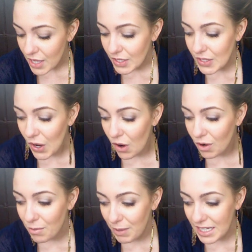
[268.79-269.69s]

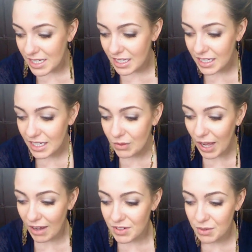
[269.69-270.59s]
So basically you
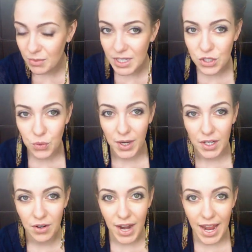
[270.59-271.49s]
have to retrain
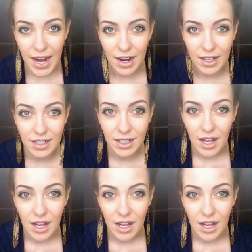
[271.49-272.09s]
your hair